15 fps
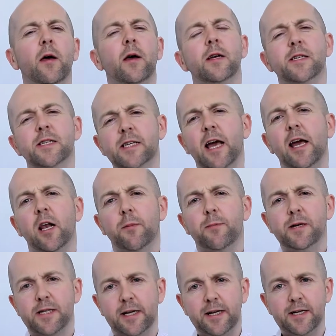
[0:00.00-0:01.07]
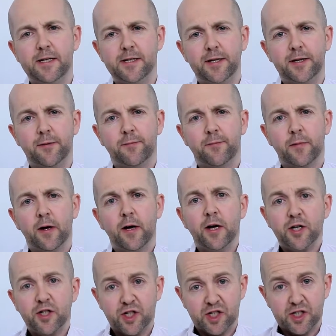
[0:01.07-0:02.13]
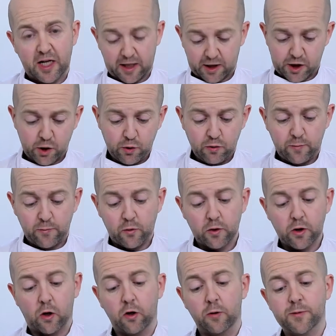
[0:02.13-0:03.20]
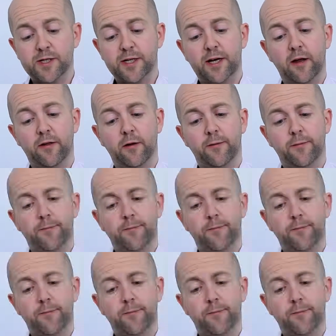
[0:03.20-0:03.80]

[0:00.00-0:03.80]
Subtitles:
Scale up is easy. Just stack 2 or more columns together,